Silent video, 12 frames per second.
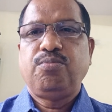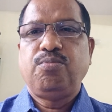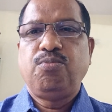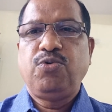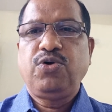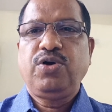
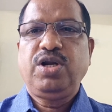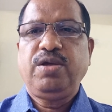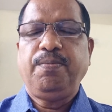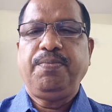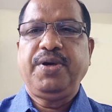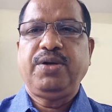Mughal
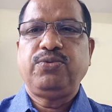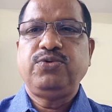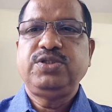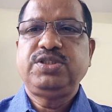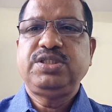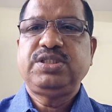Empire,
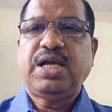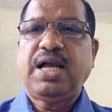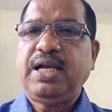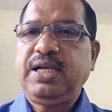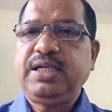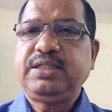which is
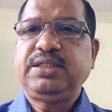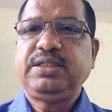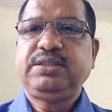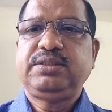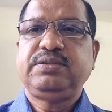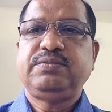
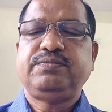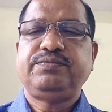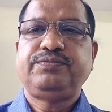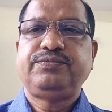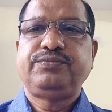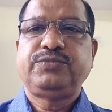highlighted,
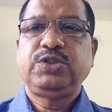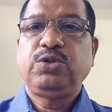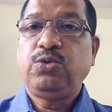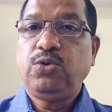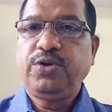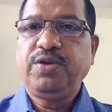
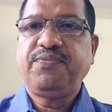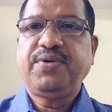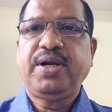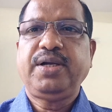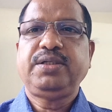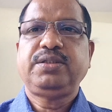
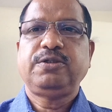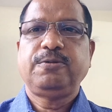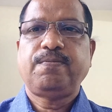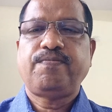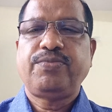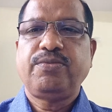glorified
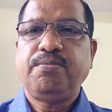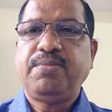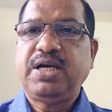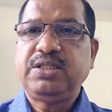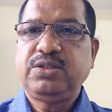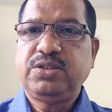
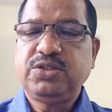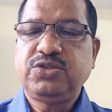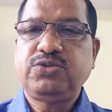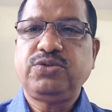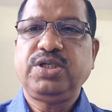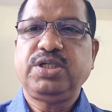by the
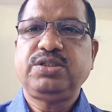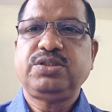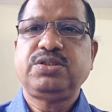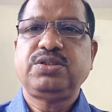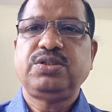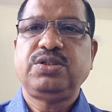
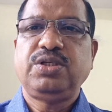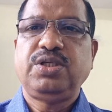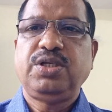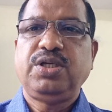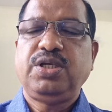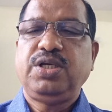historians.
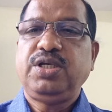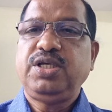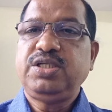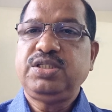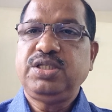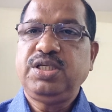
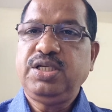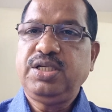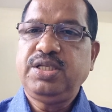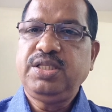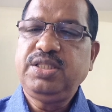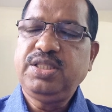
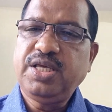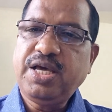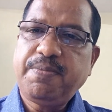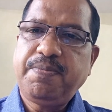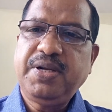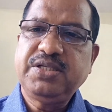In
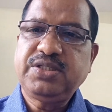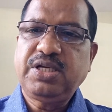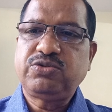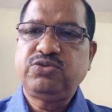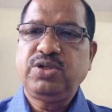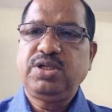their place,
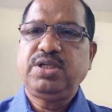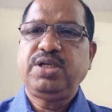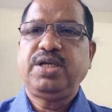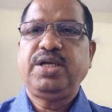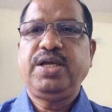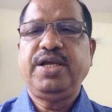actual
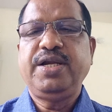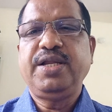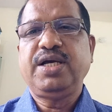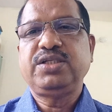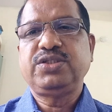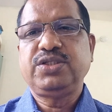
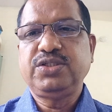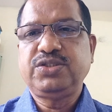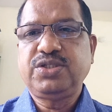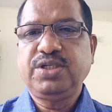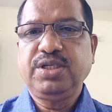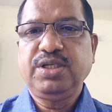India's
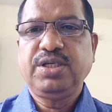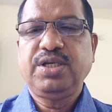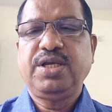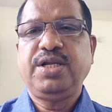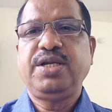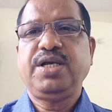history,
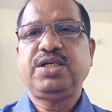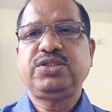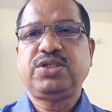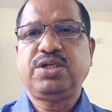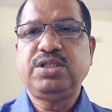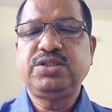India's
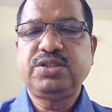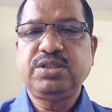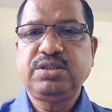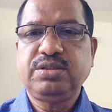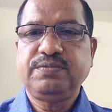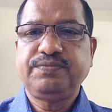
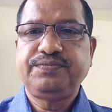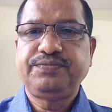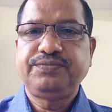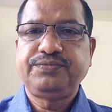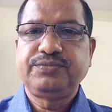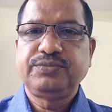culture,
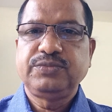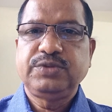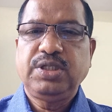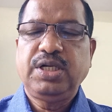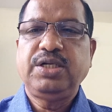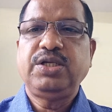
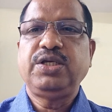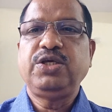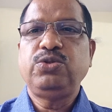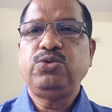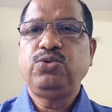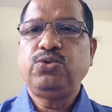and
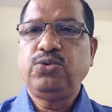Hindu